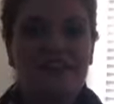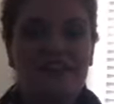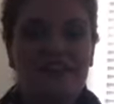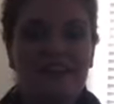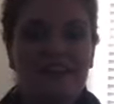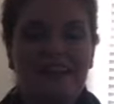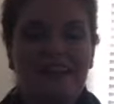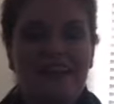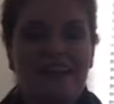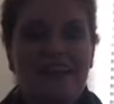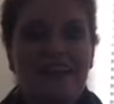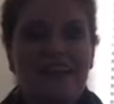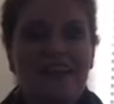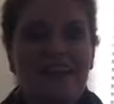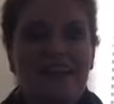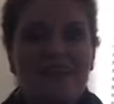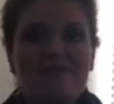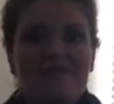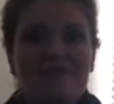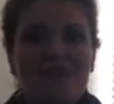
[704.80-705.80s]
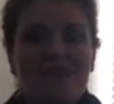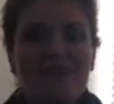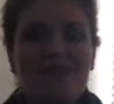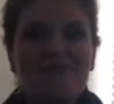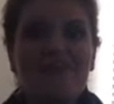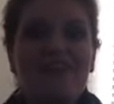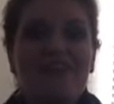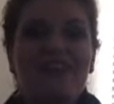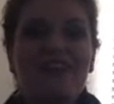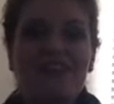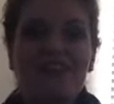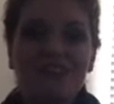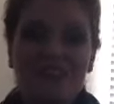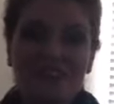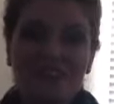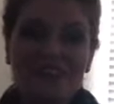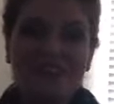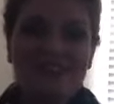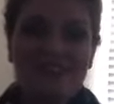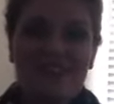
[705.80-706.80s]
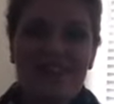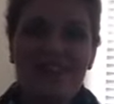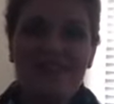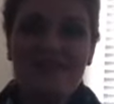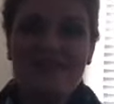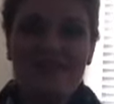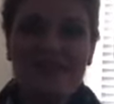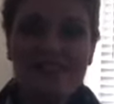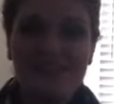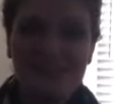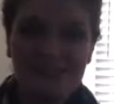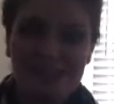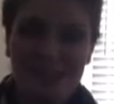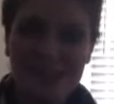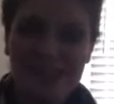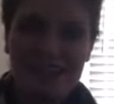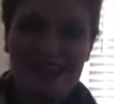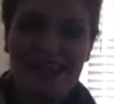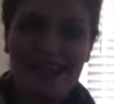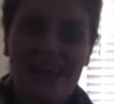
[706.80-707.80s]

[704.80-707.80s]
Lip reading: And for the first time this week,